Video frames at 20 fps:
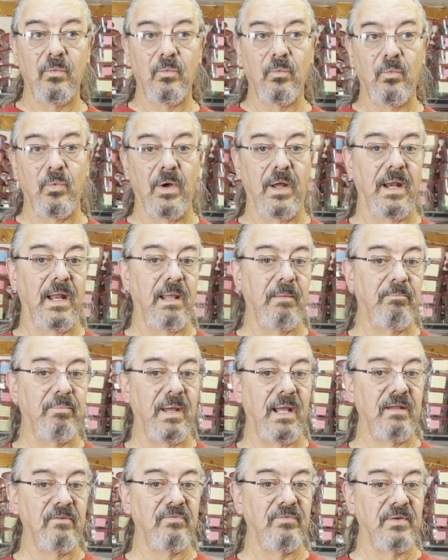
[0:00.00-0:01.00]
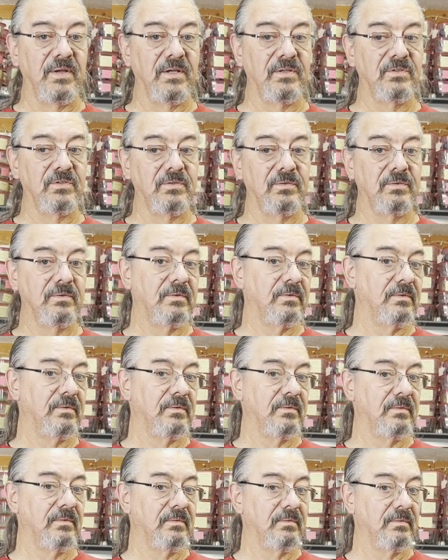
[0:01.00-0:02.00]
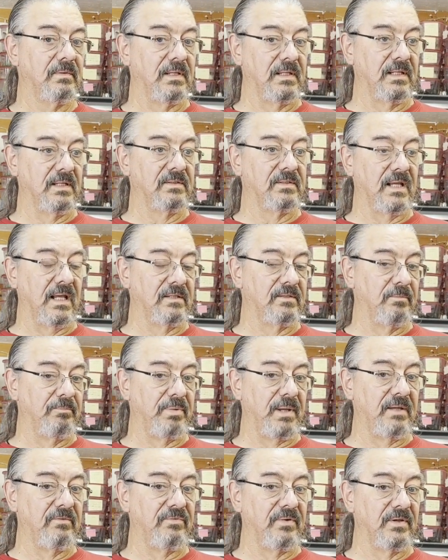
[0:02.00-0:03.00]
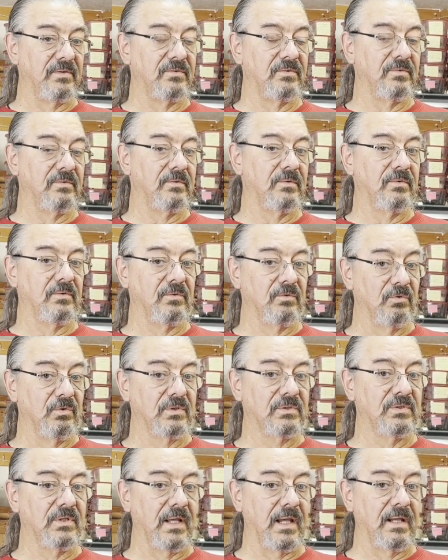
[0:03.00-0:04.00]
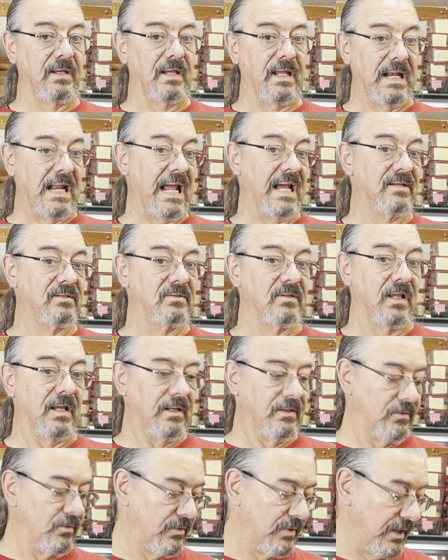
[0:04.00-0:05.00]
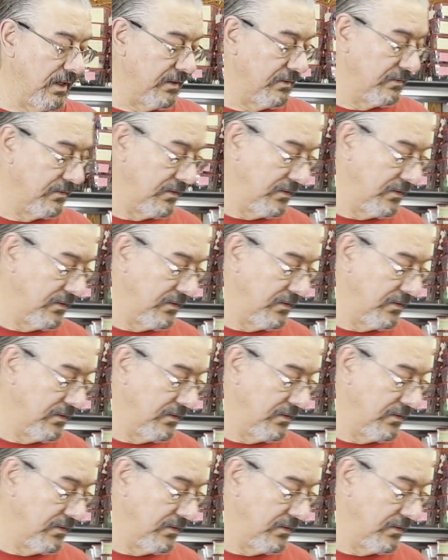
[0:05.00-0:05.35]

what a bait fish, in this case, a bait fish, looks like and acts like. Okay.